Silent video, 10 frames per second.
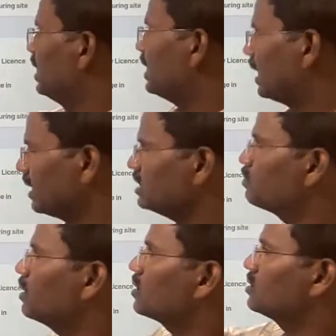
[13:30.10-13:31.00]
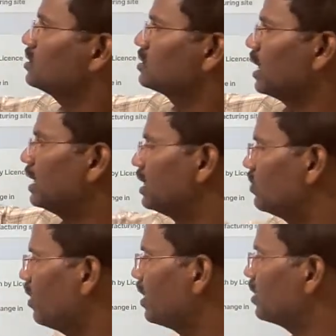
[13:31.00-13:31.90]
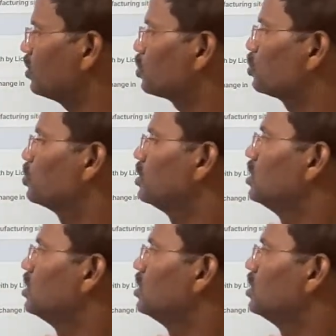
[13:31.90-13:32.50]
categories, but just I divided into